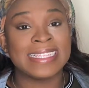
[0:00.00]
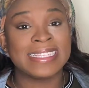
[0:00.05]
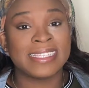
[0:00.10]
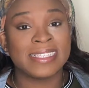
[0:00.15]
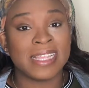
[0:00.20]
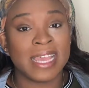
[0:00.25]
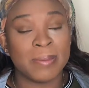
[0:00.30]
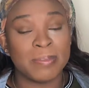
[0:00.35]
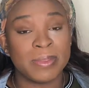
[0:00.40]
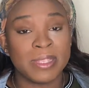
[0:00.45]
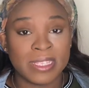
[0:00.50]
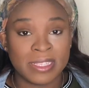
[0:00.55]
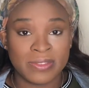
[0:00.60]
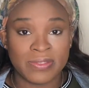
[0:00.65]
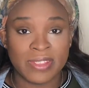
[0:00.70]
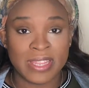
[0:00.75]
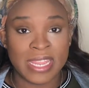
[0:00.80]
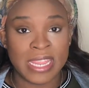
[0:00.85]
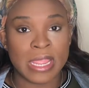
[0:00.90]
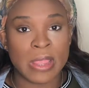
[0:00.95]
stop this
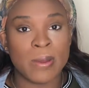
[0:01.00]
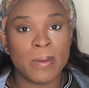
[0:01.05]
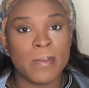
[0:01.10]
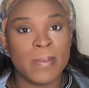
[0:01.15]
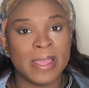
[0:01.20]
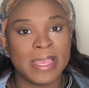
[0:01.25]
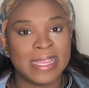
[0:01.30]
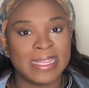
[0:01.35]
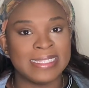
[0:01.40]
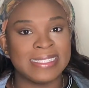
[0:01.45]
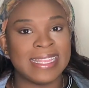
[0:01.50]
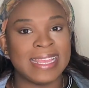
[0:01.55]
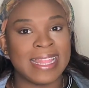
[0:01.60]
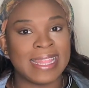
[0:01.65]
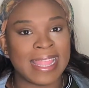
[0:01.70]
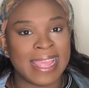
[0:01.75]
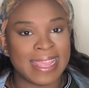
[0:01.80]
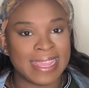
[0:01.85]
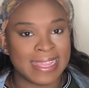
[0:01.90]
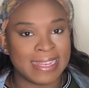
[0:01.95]
video because
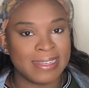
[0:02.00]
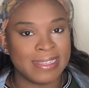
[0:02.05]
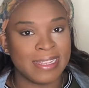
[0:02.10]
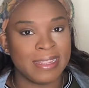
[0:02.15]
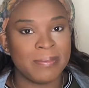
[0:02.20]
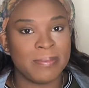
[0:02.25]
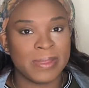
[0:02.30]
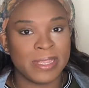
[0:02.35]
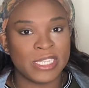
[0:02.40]
like I did